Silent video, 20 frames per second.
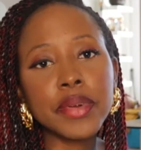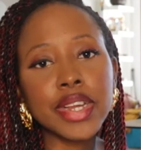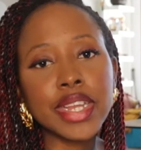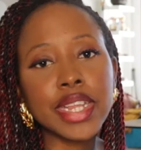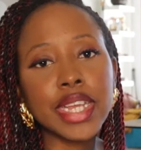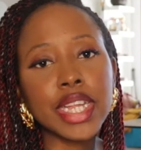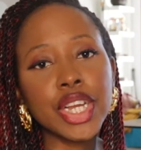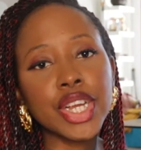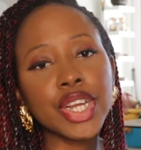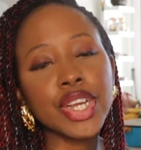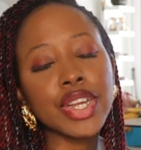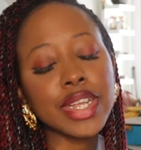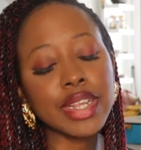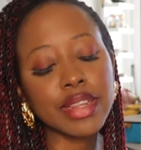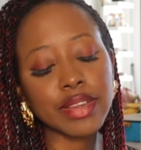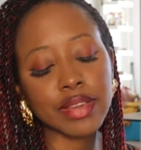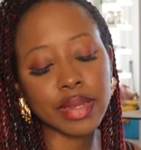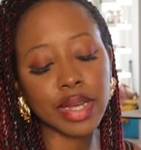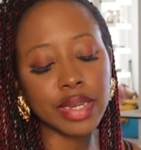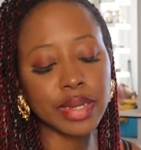part here
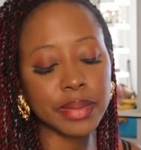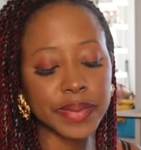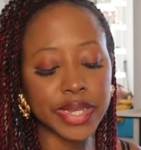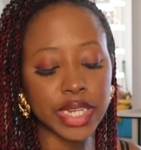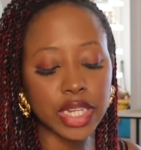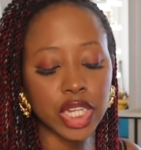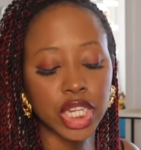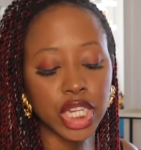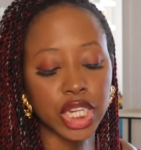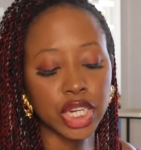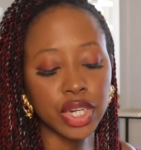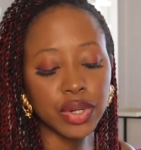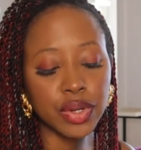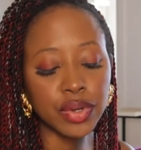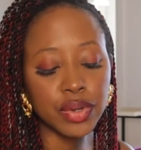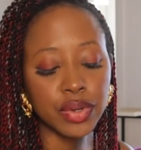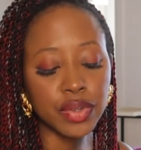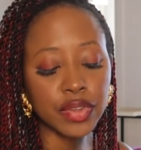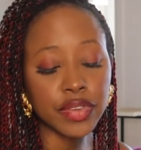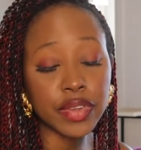is gonna be to
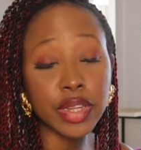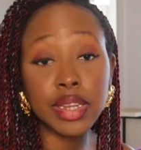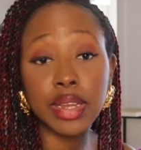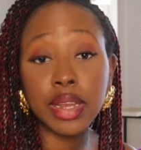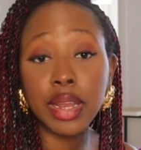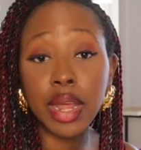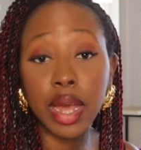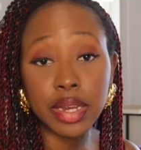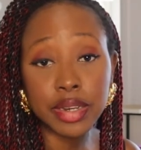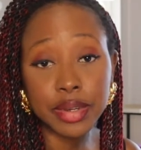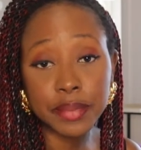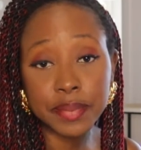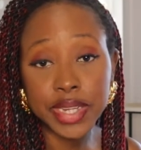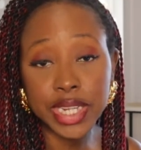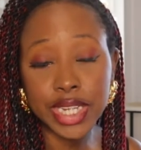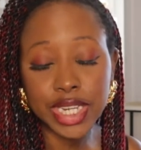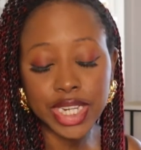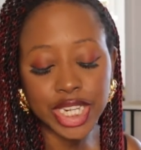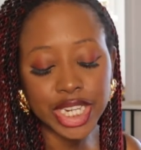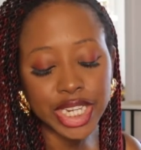use another
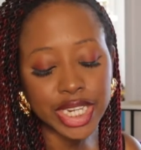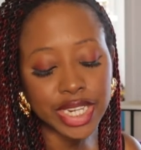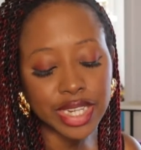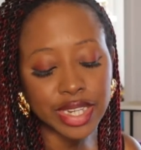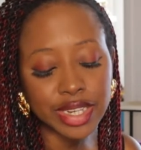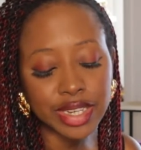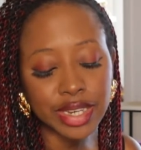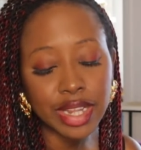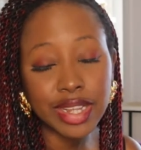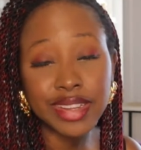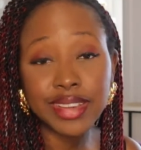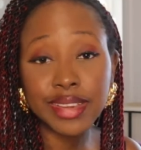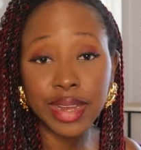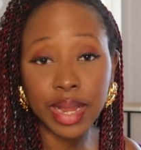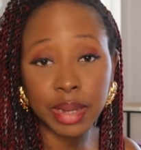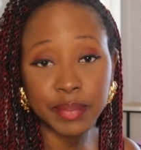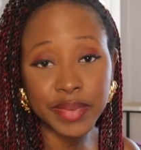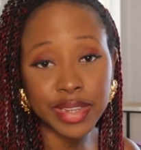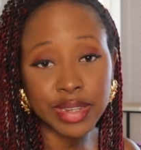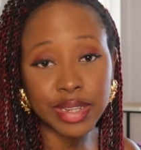application,
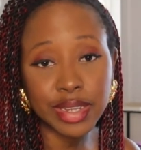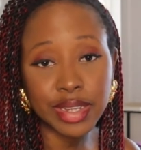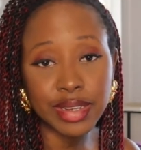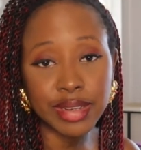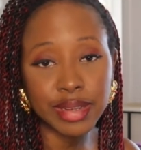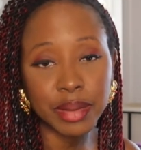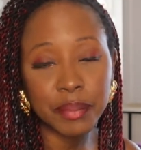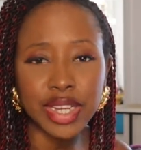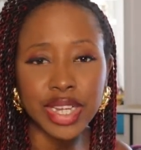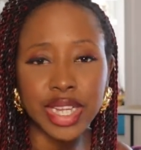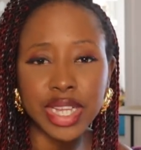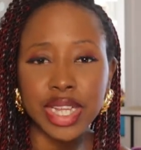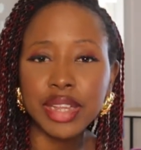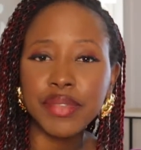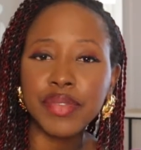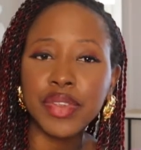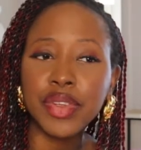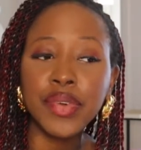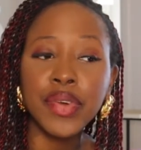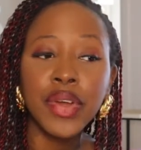Snapseed. It's gonna
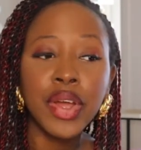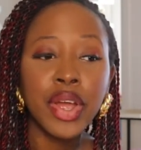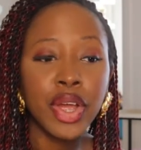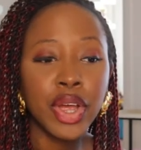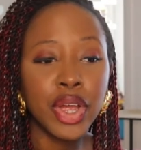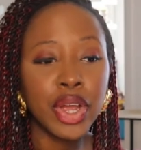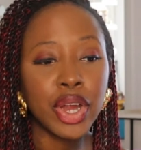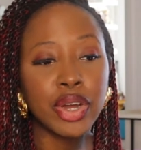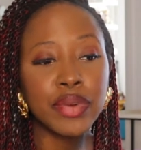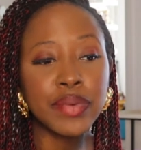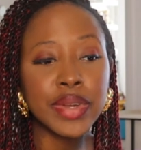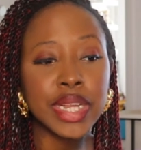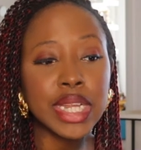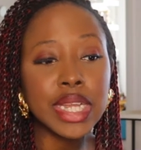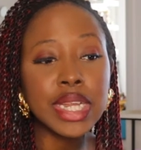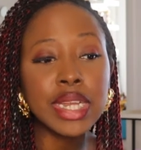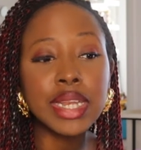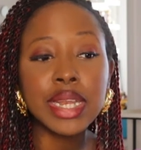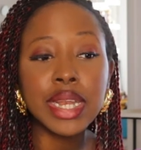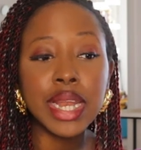give you a
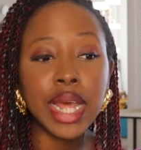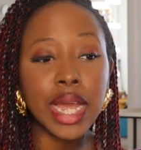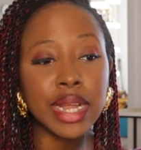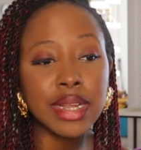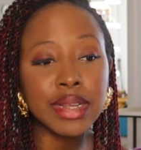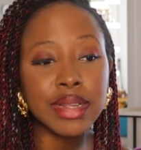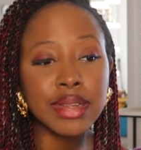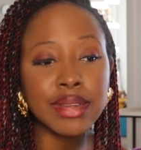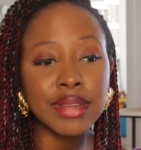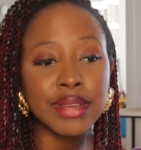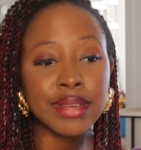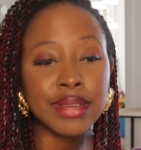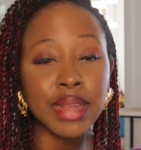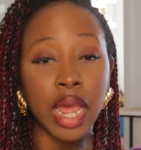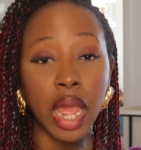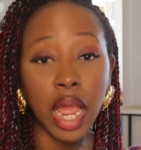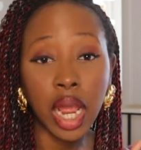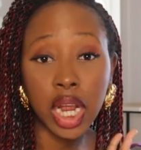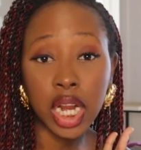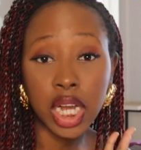really nice
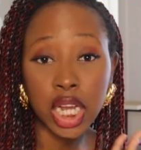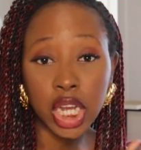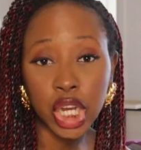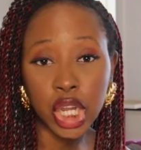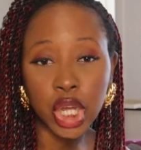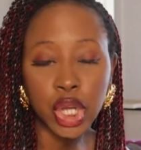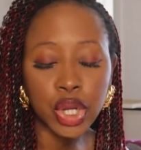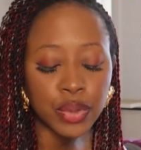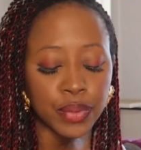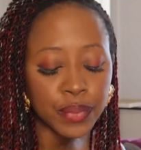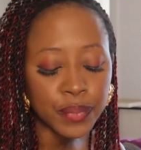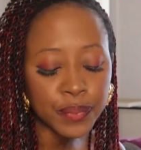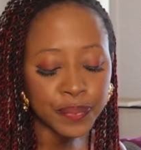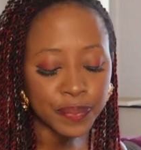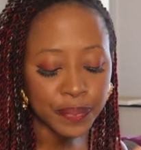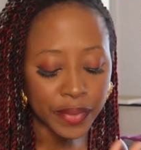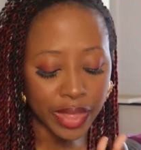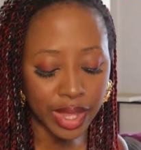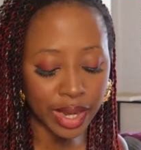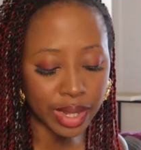glow
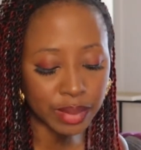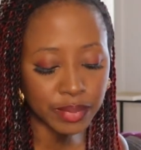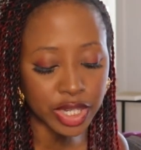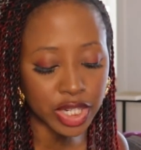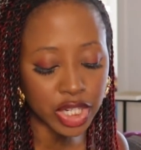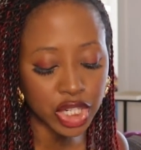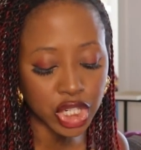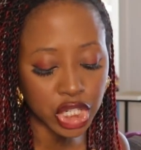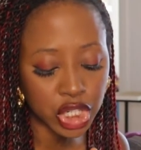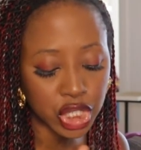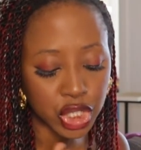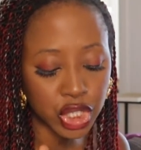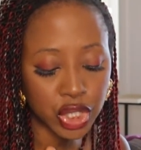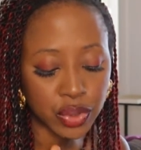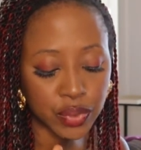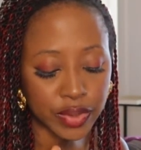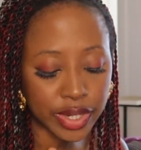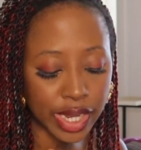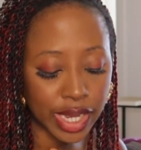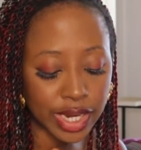and I'm gonna show
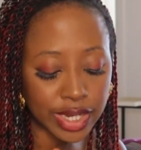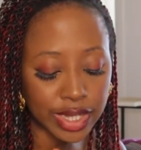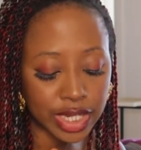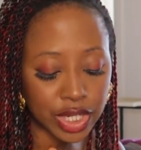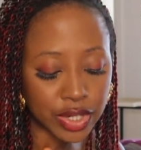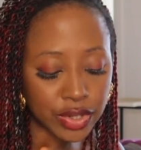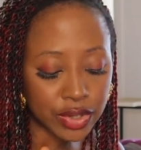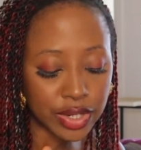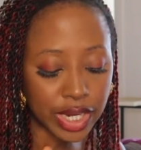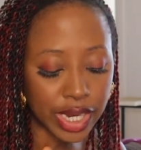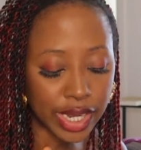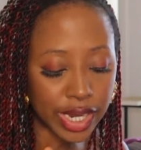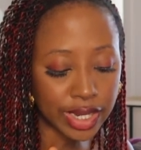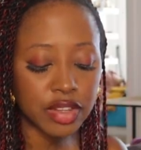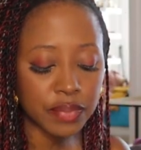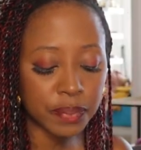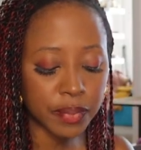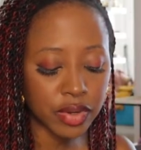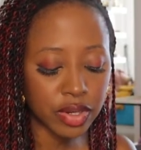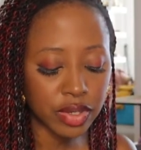you that here, like
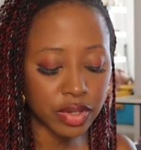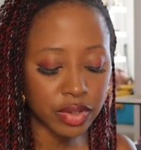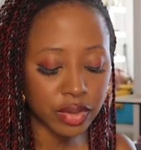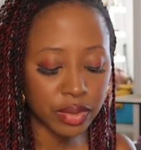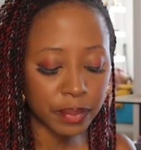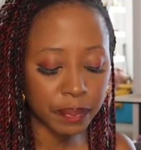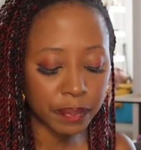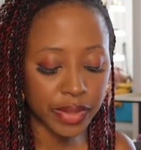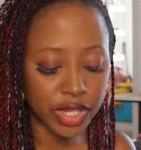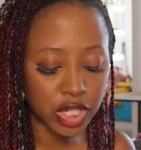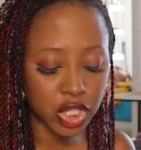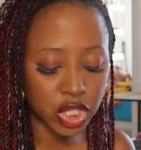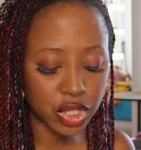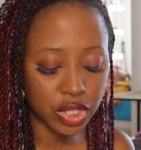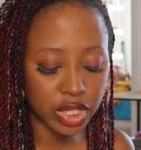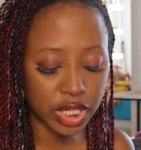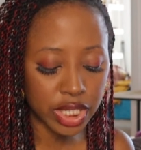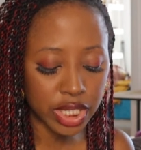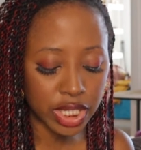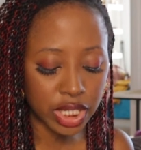for the
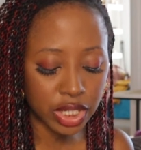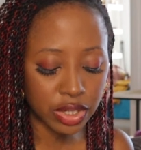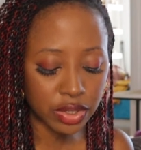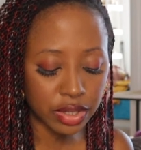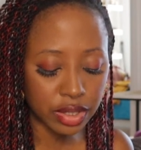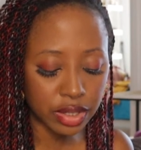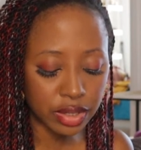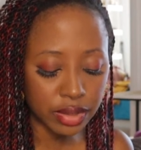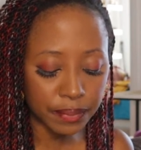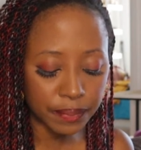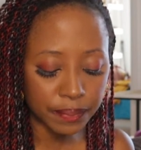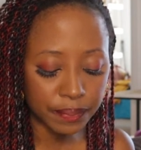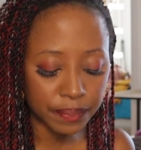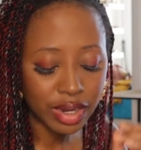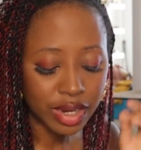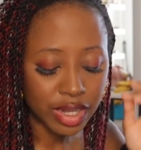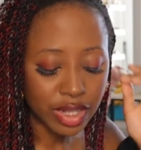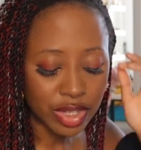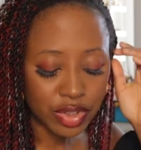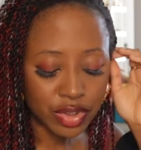picture here.
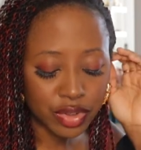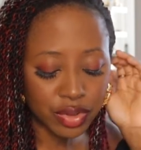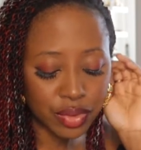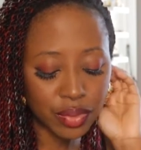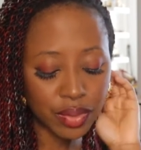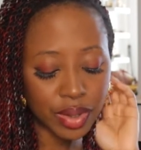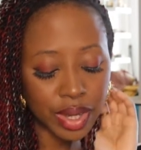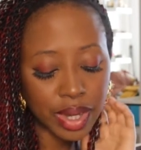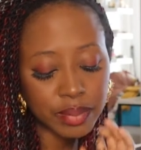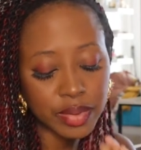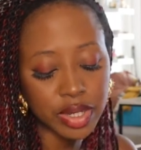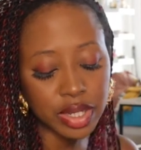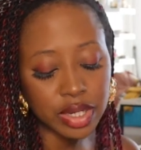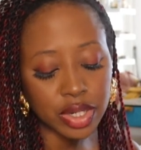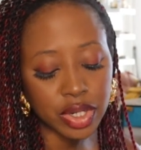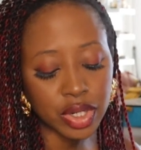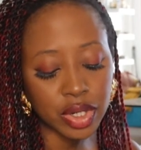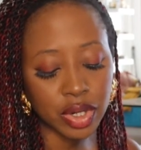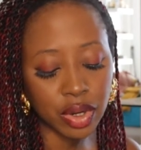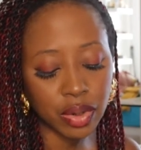So I'm
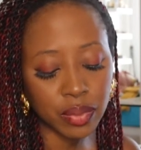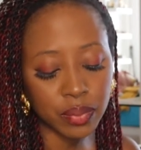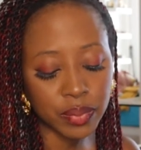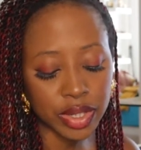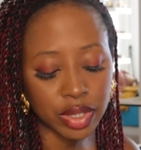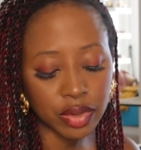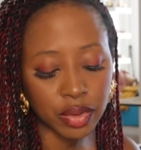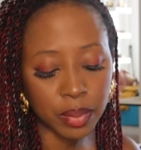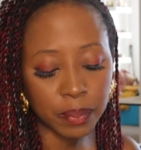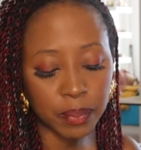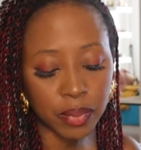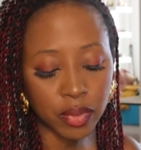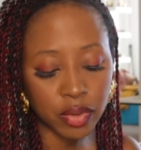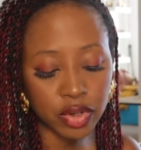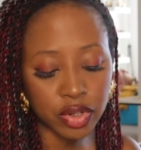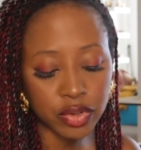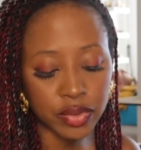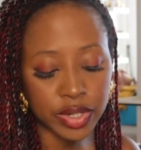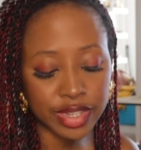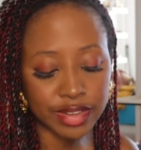gonna go with the
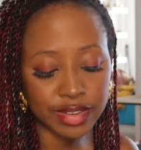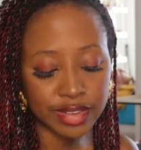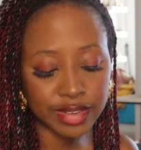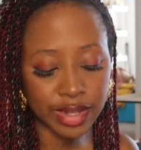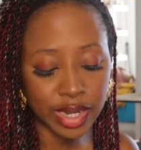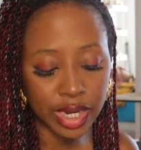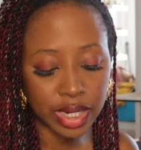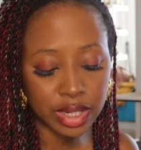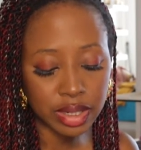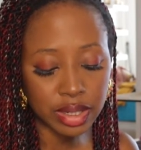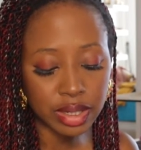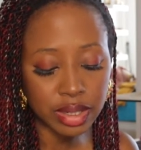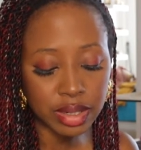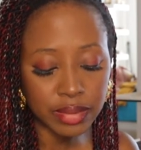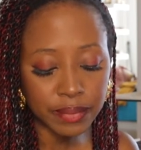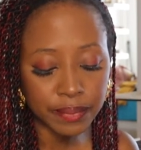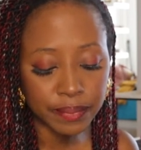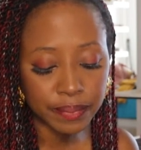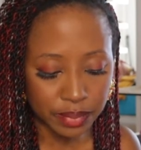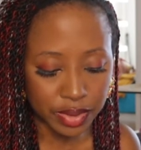portrait
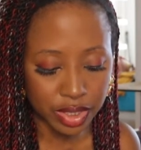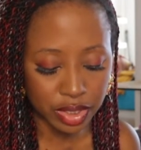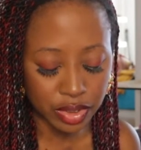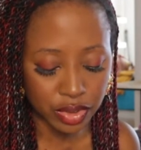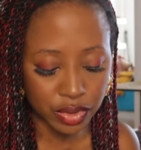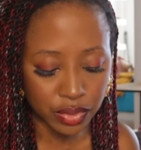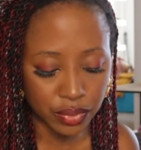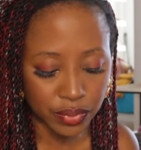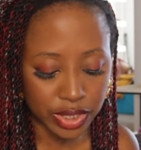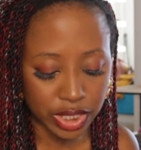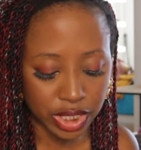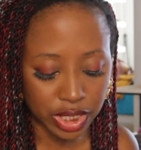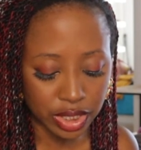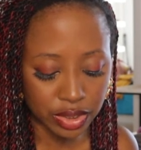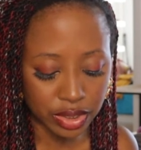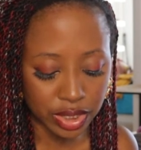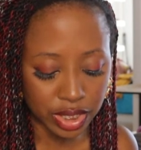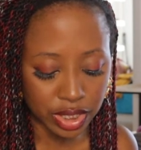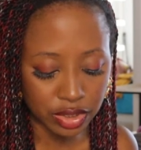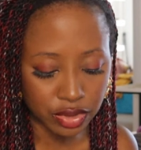style. What I'm gonna do
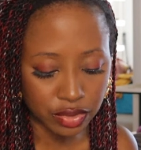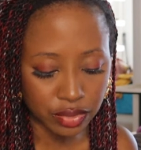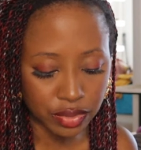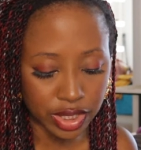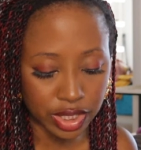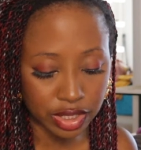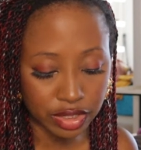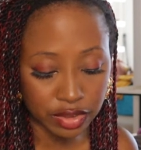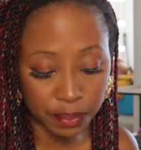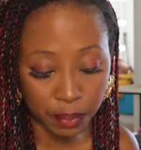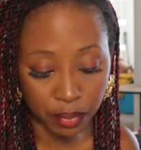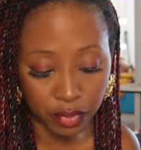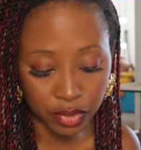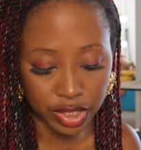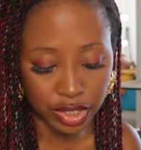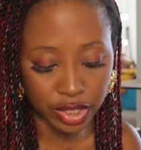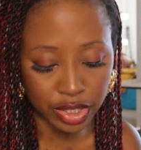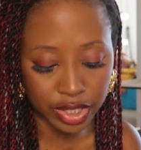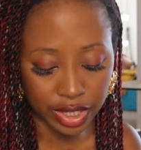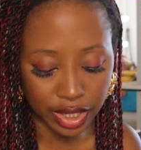here is to
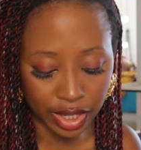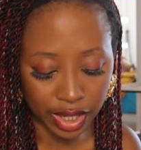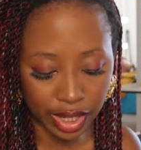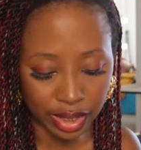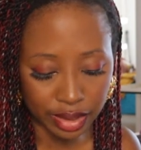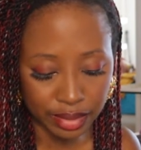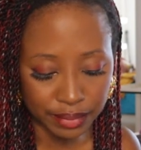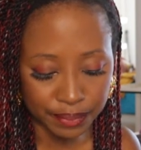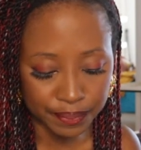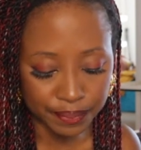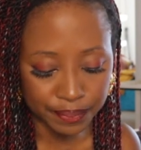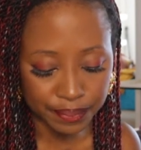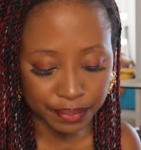export again.